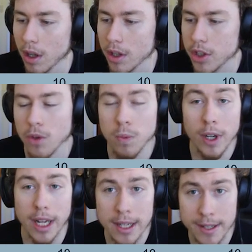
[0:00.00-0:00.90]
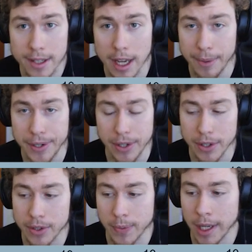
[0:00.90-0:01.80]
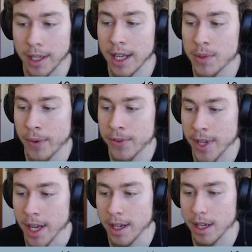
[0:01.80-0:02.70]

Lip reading: So what is Schimatos? Well, as we've said,